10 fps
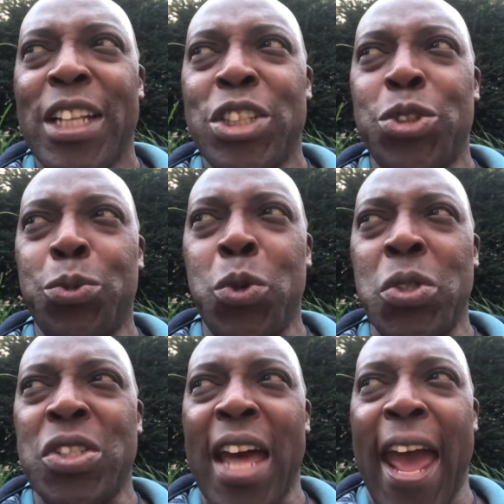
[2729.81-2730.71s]

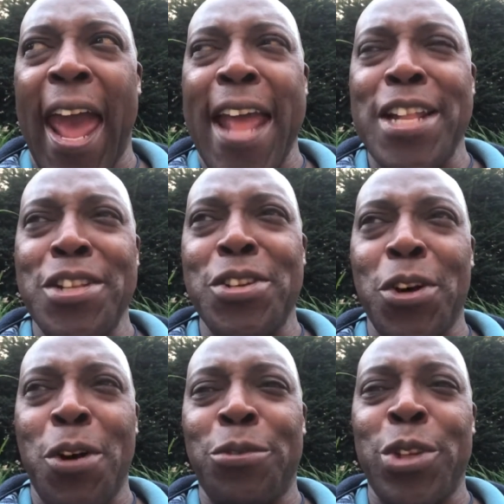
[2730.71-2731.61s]
Towards the end
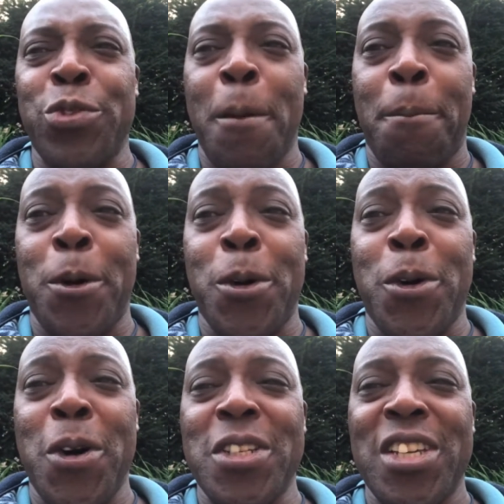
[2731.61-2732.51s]
of the
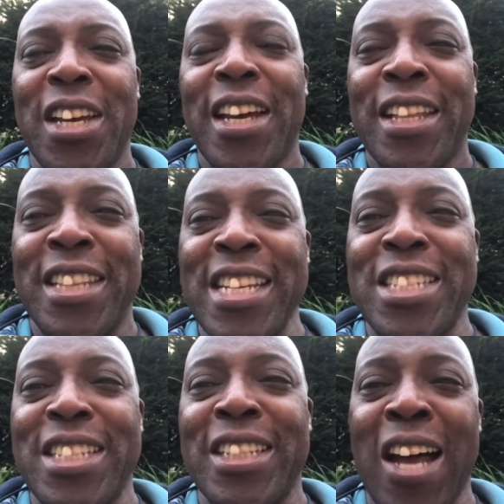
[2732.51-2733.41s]
report,
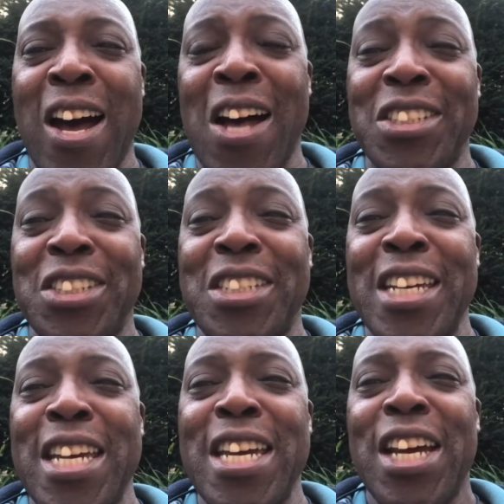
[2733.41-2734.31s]
this nasty